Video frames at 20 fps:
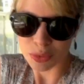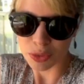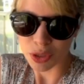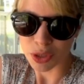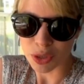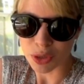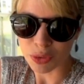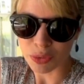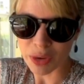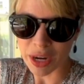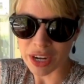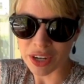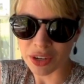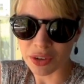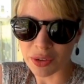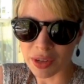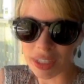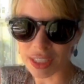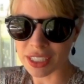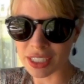You don't raid your
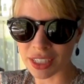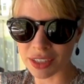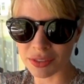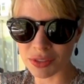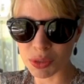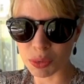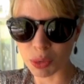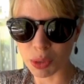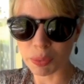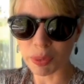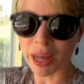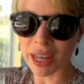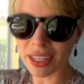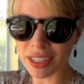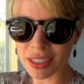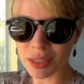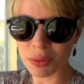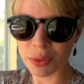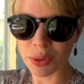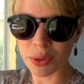relatives' wood
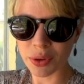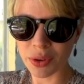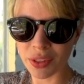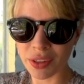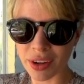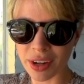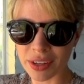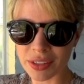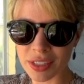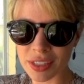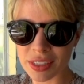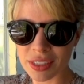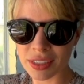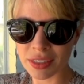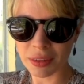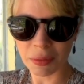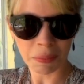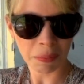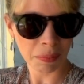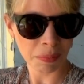piles when you go to their houses?
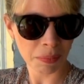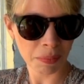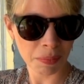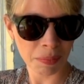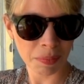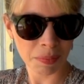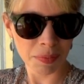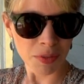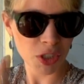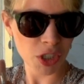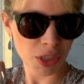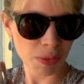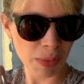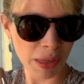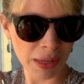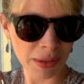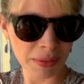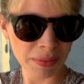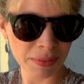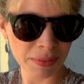Just me?